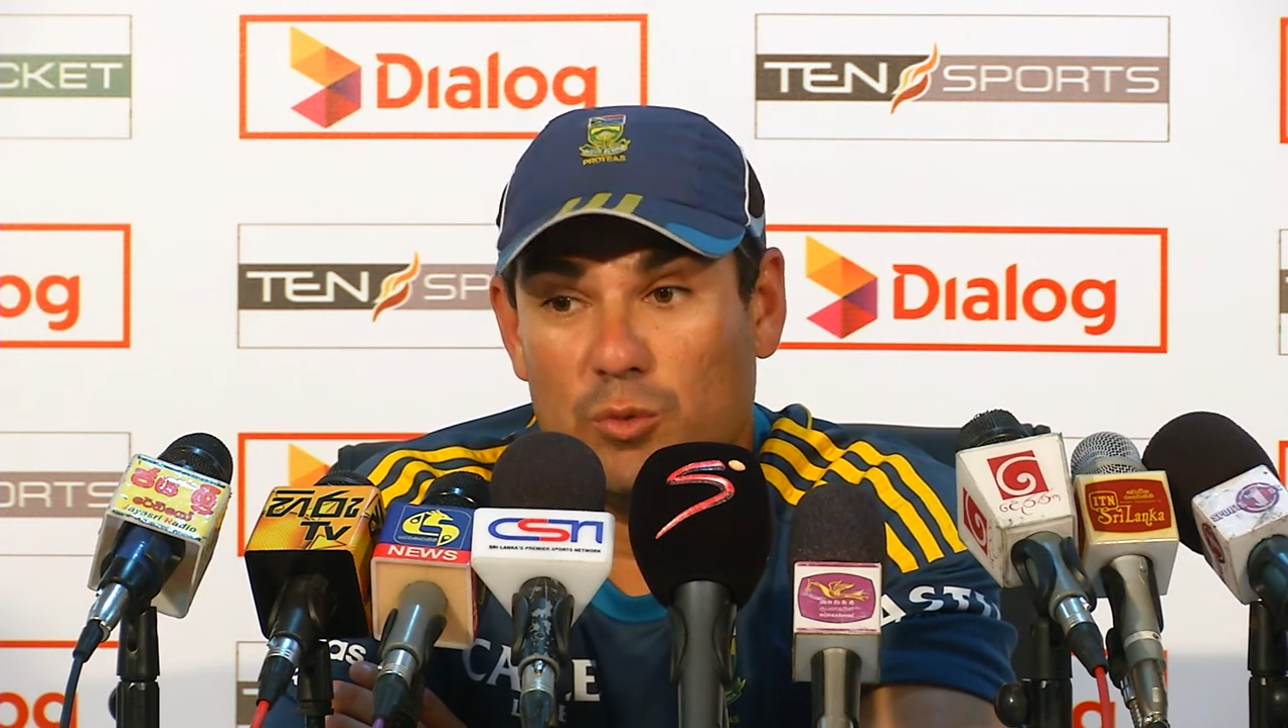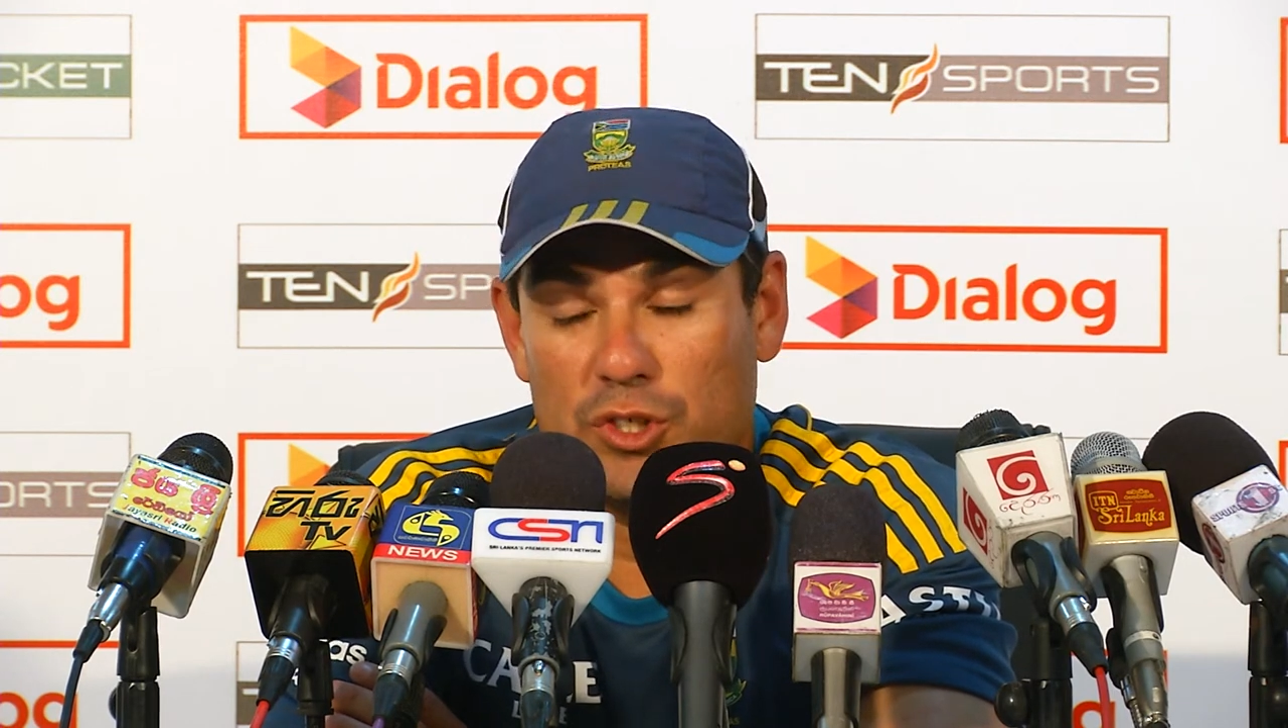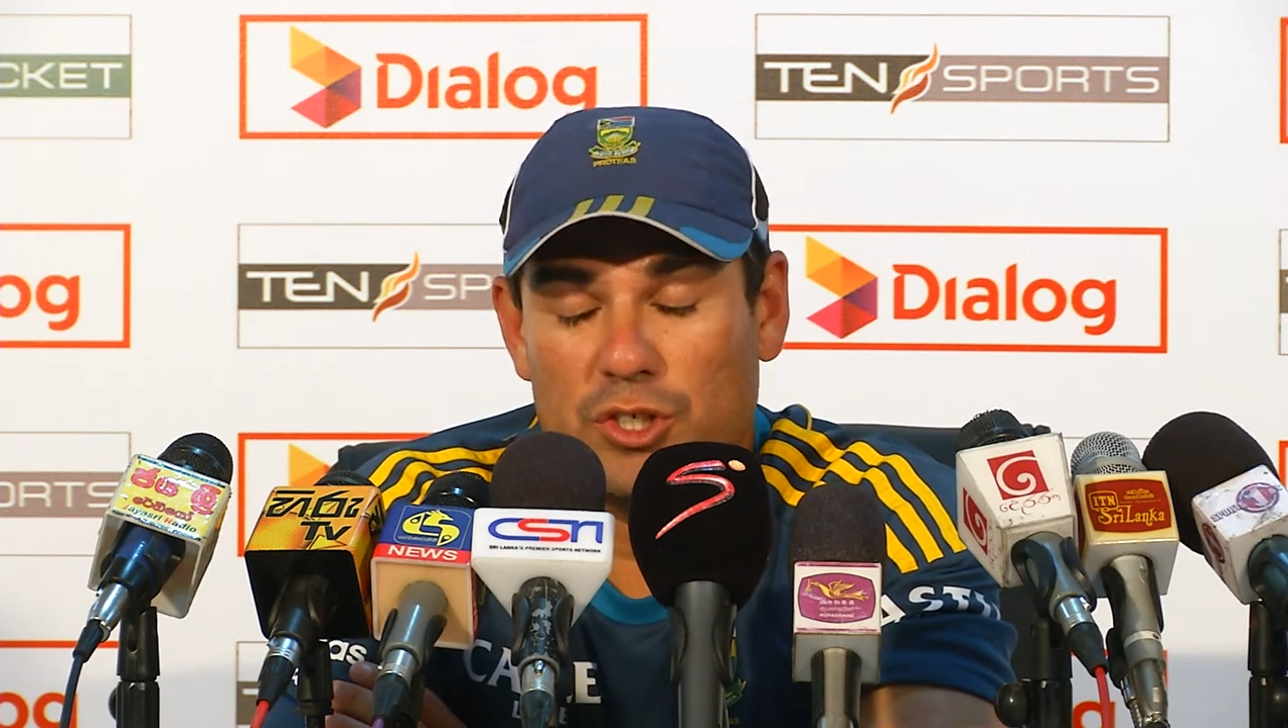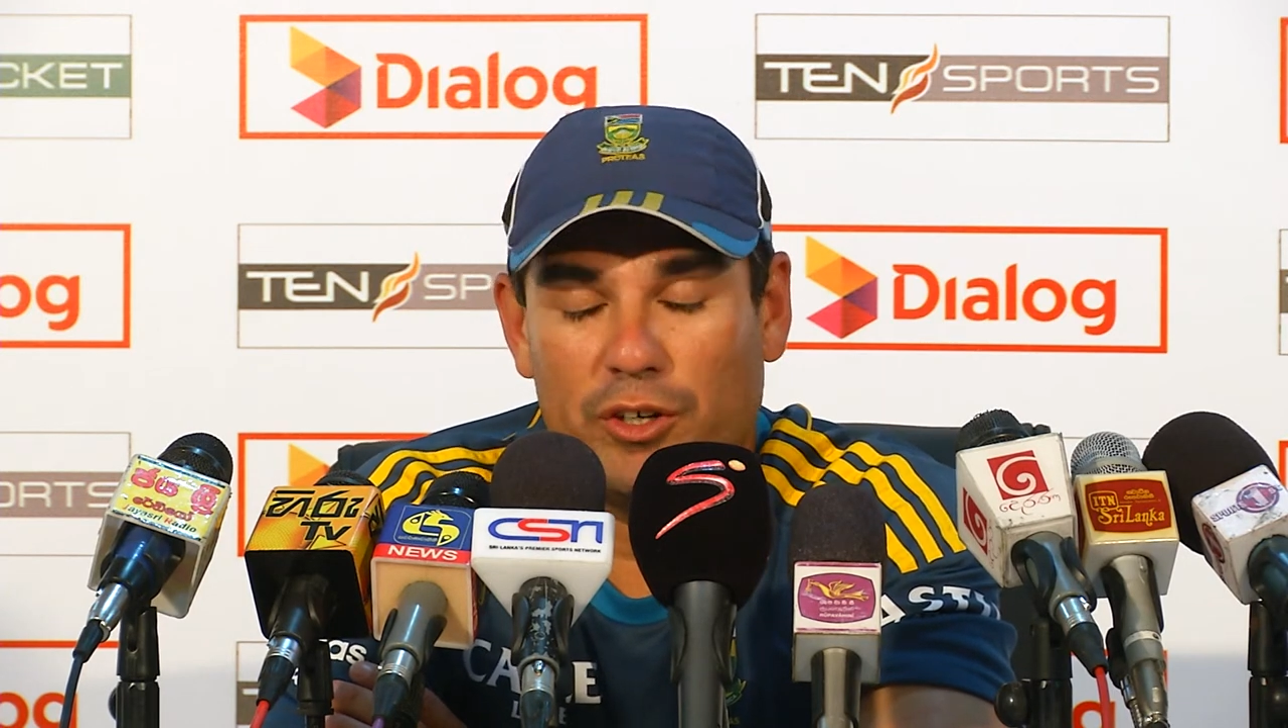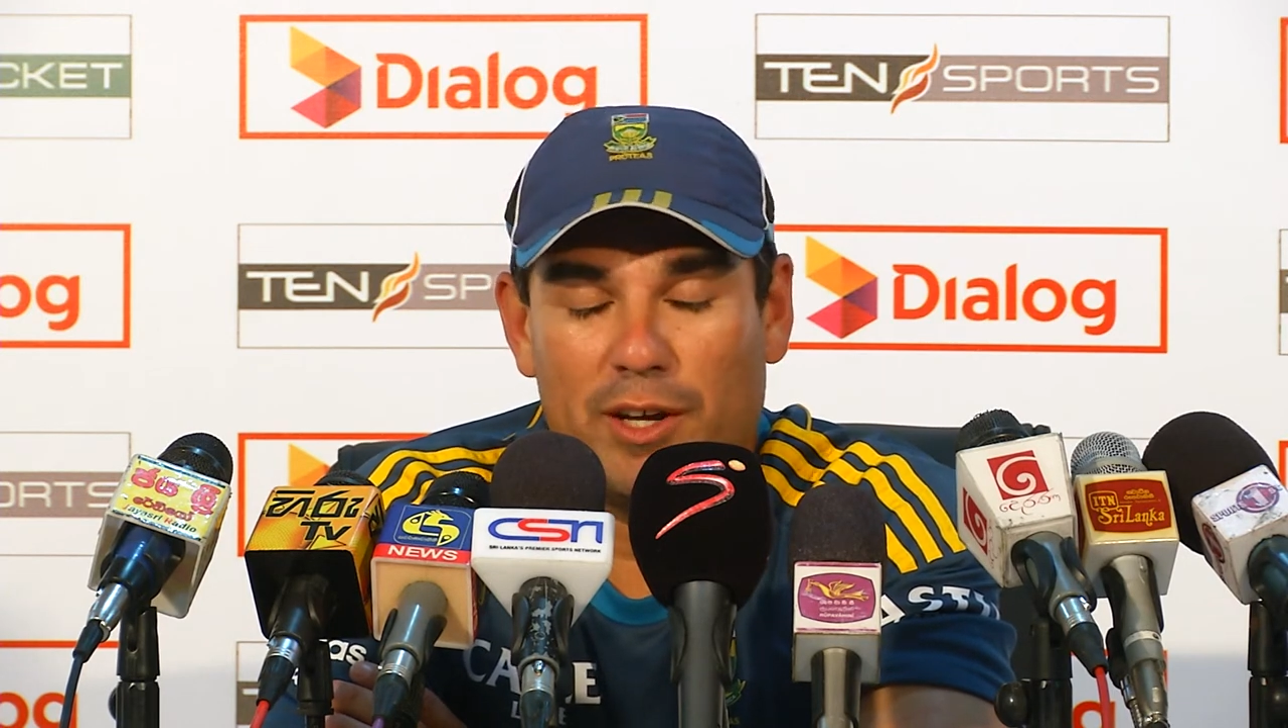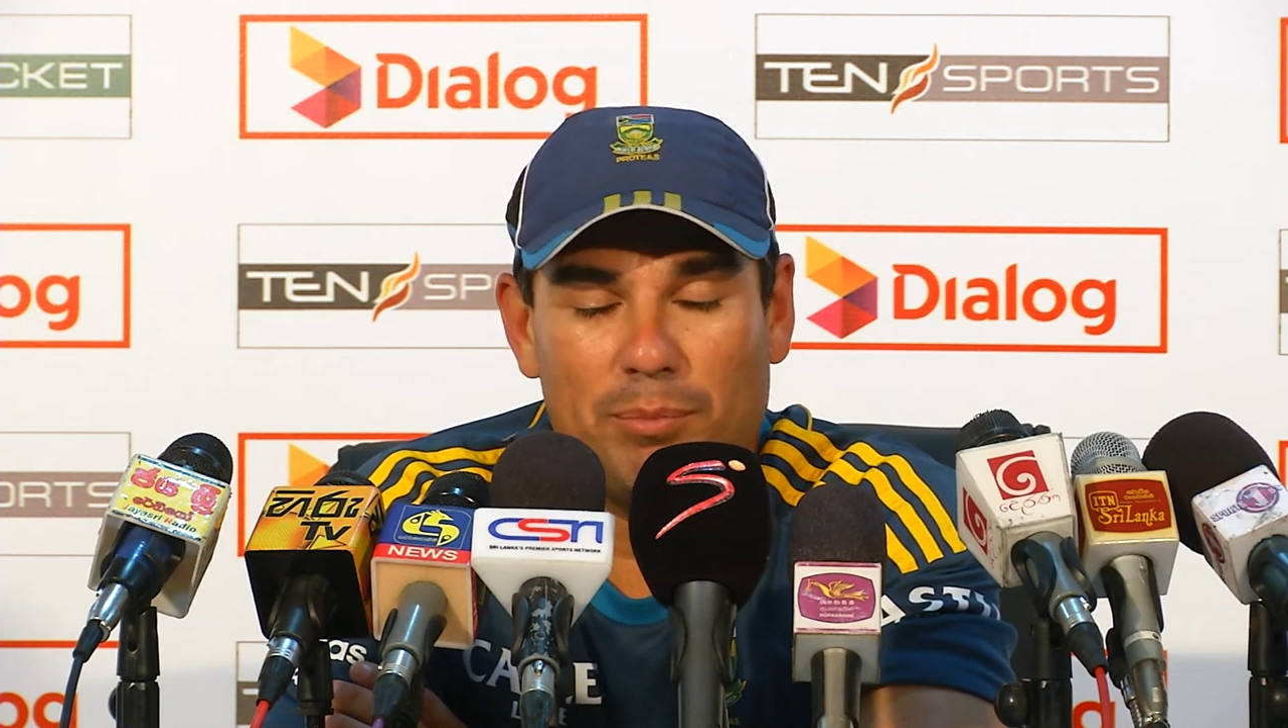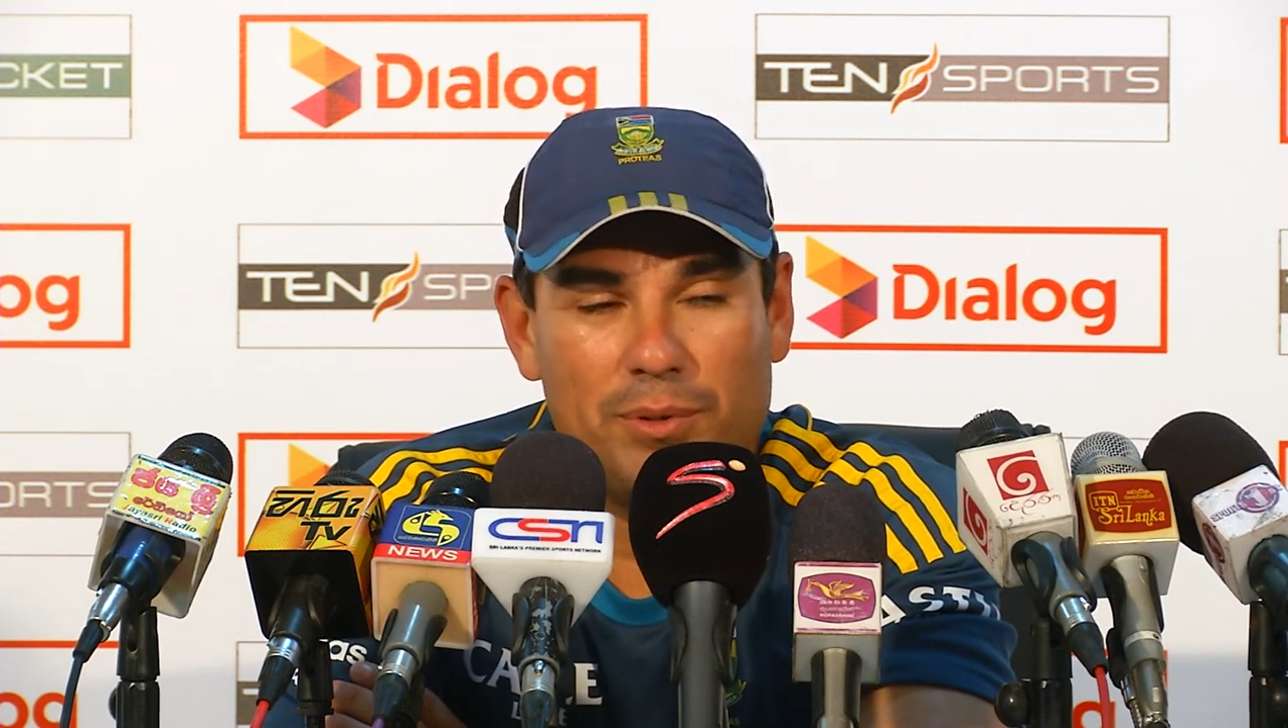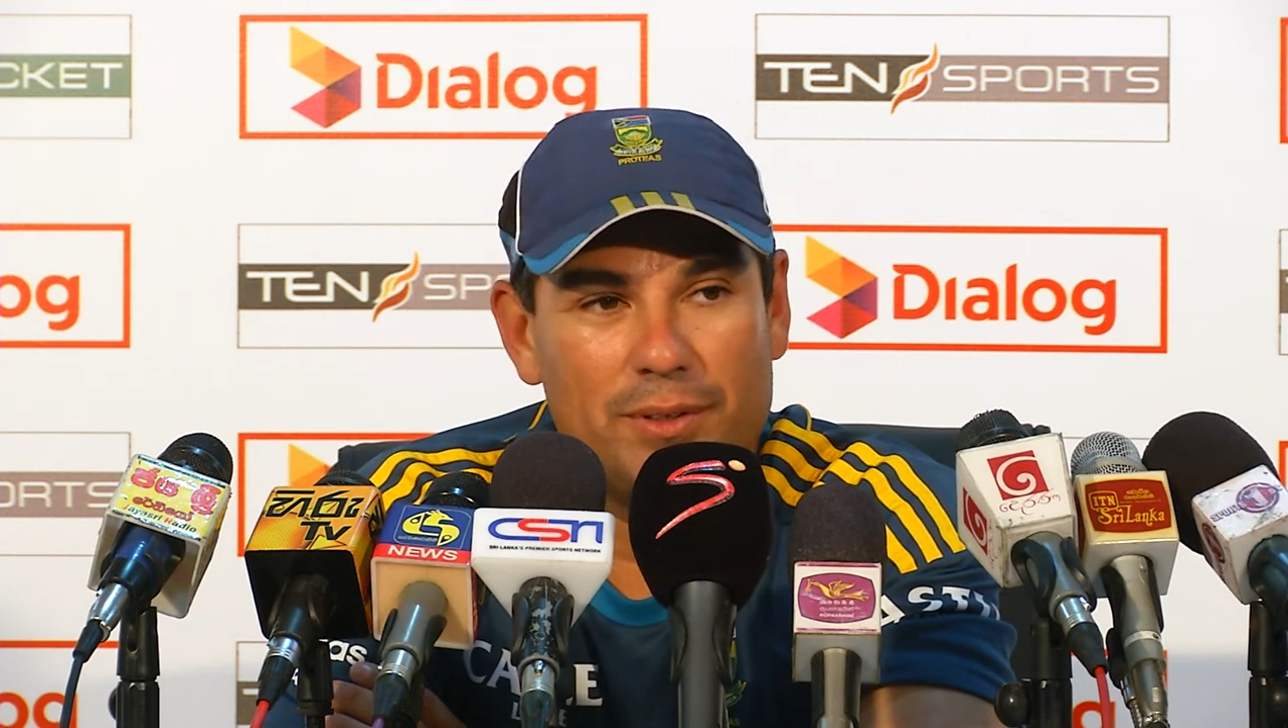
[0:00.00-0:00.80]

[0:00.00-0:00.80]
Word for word: was shown up.